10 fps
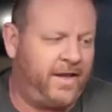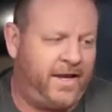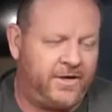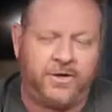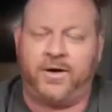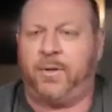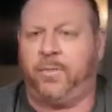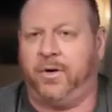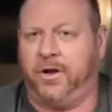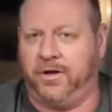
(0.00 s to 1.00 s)
It turned out
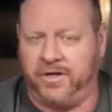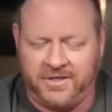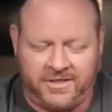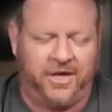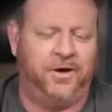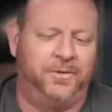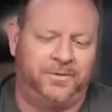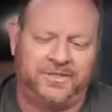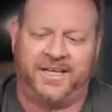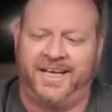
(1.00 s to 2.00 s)
pretty good. So it
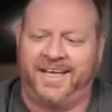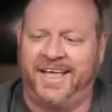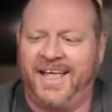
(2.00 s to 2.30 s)
was like,